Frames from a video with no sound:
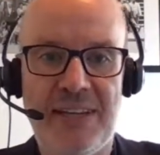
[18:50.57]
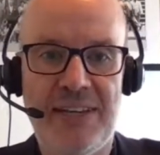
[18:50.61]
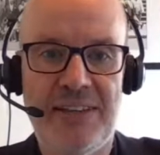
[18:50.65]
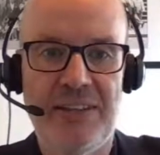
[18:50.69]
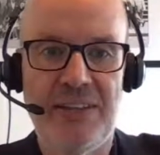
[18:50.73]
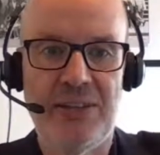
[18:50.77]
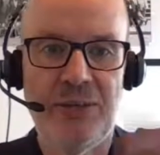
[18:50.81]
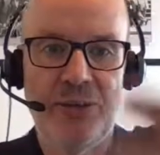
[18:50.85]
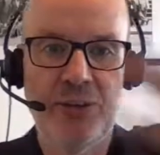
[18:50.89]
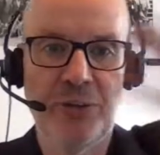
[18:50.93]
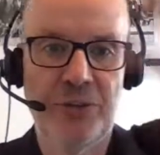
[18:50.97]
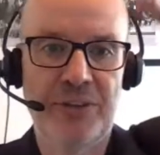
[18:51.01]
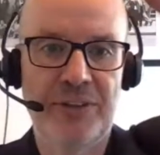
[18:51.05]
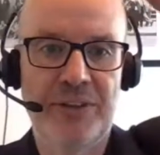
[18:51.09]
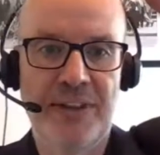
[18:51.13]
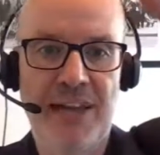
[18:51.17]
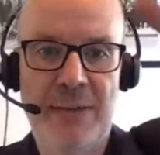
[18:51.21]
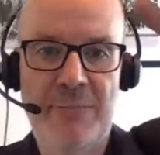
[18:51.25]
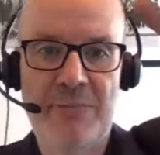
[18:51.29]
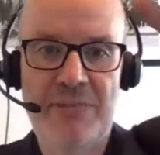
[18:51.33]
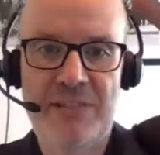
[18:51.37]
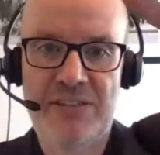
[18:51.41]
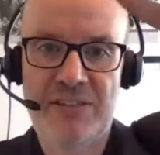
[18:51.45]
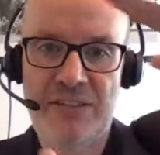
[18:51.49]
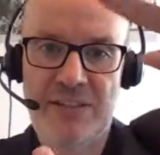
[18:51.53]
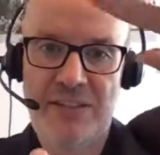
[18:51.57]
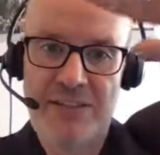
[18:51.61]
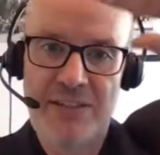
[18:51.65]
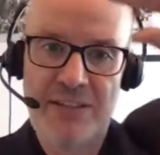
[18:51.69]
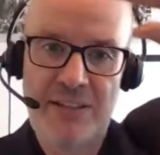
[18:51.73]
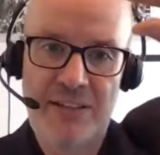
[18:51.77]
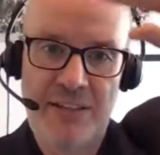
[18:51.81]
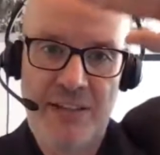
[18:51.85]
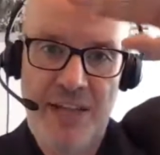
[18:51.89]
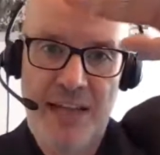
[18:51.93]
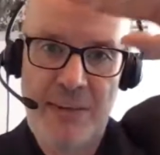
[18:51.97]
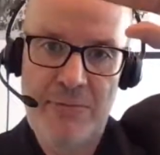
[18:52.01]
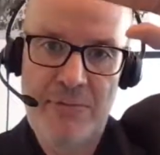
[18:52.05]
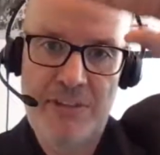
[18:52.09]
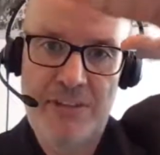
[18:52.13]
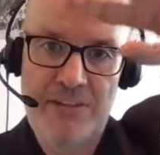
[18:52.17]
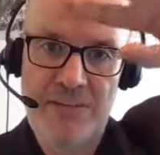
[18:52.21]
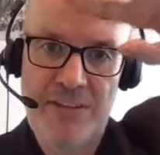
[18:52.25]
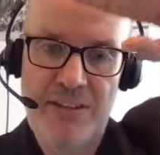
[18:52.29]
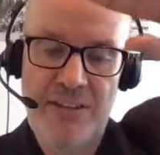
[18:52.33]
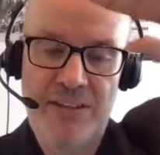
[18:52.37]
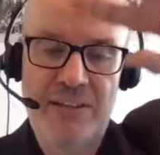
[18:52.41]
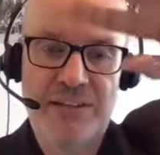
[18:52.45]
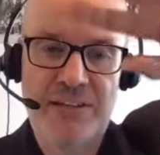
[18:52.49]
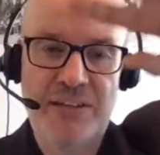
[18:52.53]
in the northern hemisphere and the southern
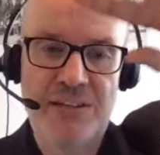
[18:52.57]
hemisphere